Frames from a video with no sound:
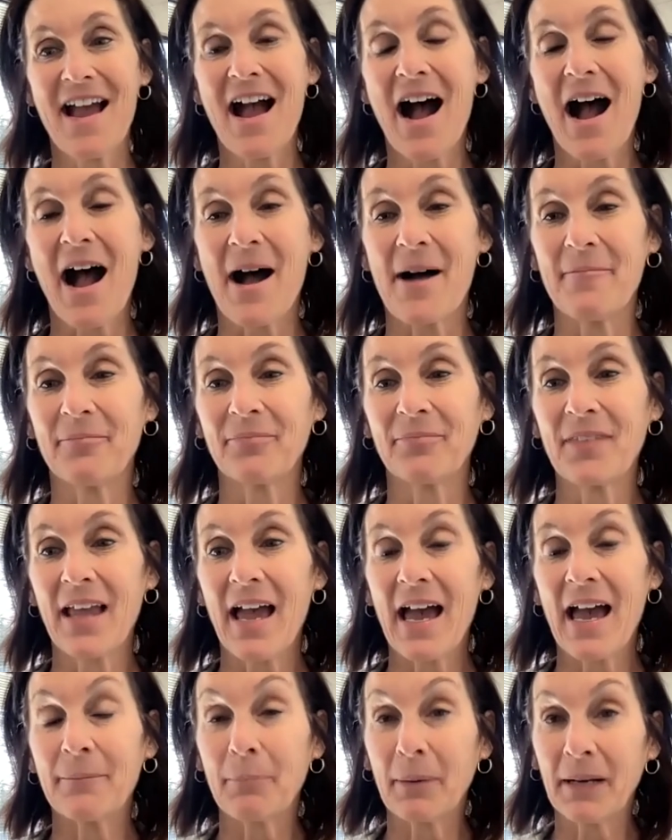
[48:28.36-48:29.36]

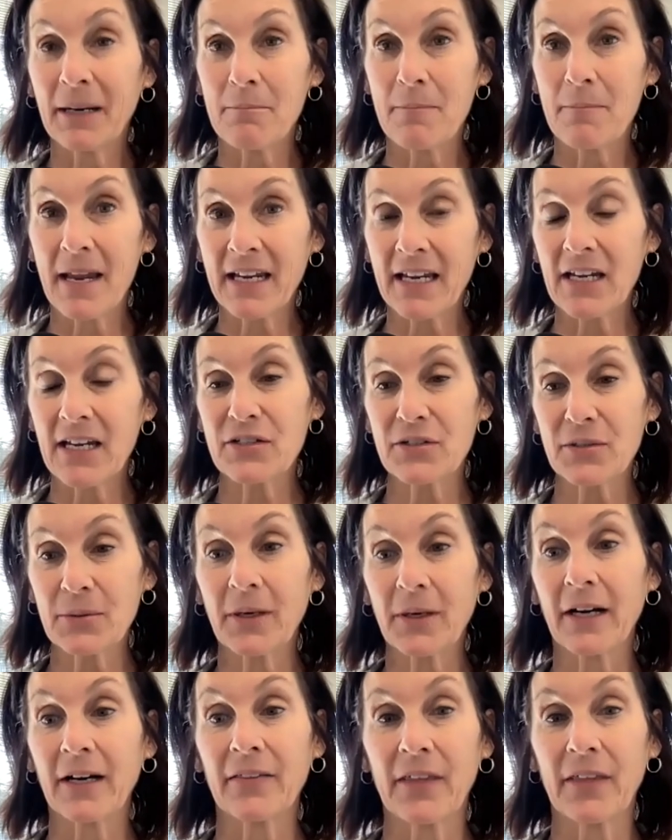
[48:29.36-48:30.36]
But making
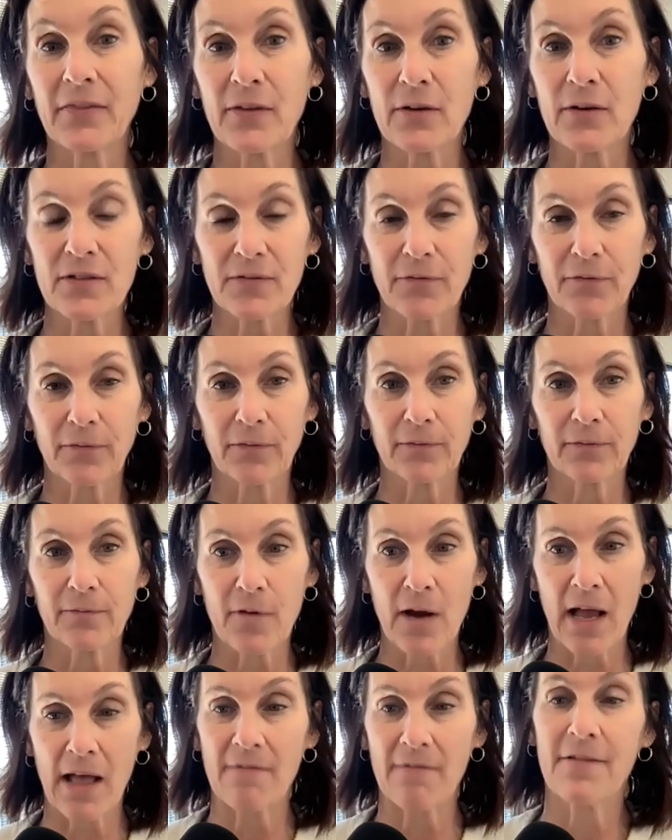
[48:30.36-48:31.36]
sure that those
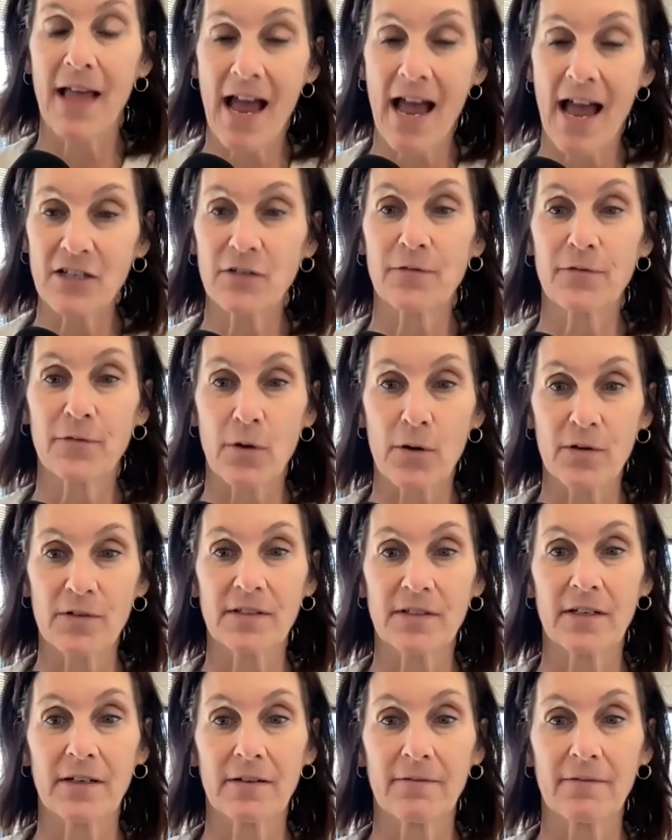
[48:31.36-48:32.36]
flash
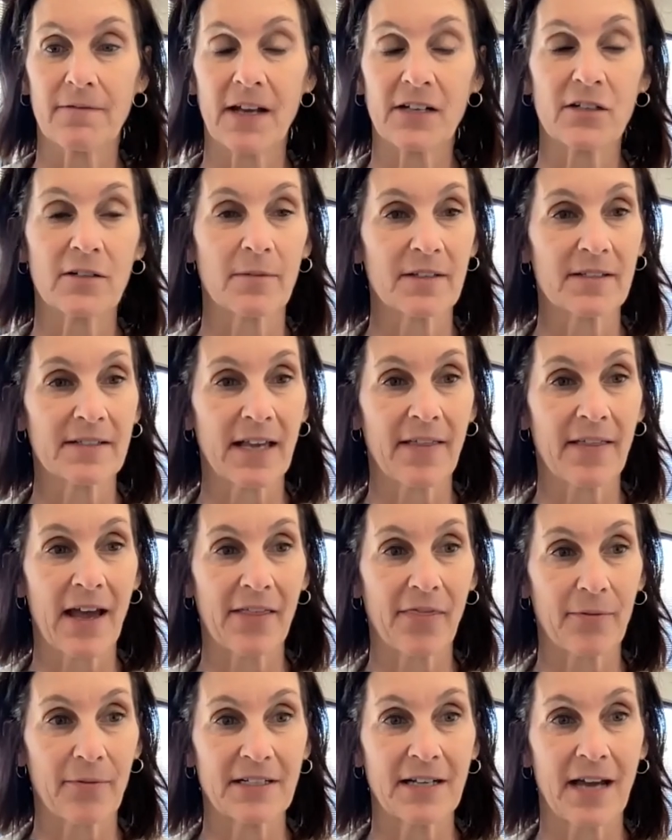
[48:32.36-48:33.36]
frozen vegetables, say
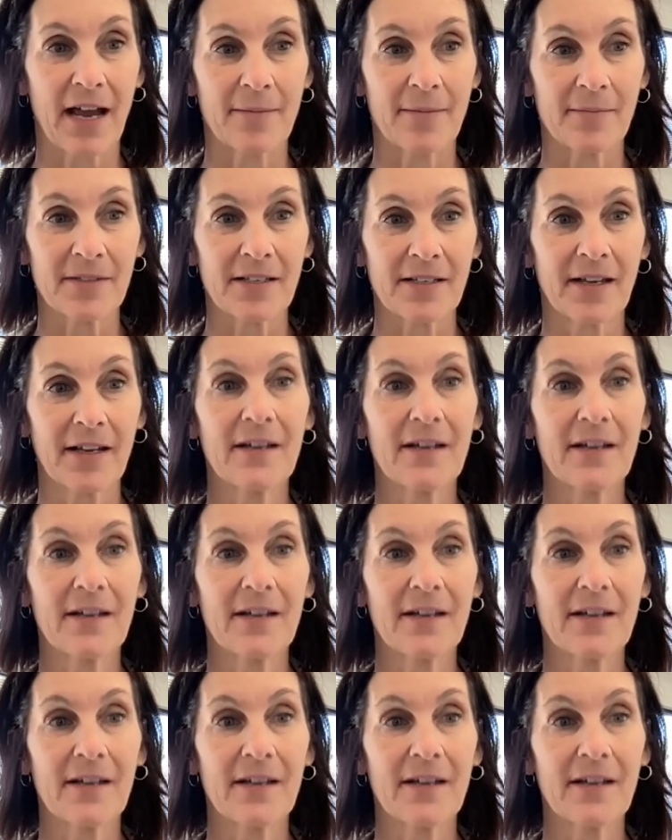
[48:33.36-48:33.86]
that 3 times,